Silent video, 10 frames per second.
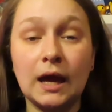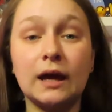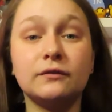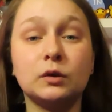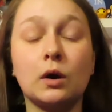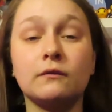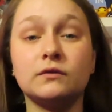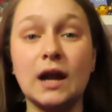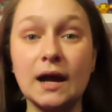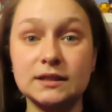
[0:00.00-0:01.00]
If you are
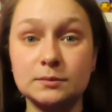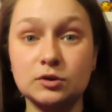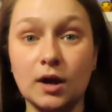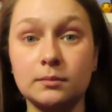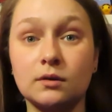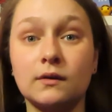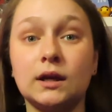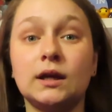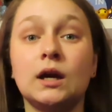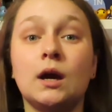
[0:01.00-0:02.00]
not subscribed
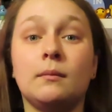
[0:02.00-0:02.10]
already,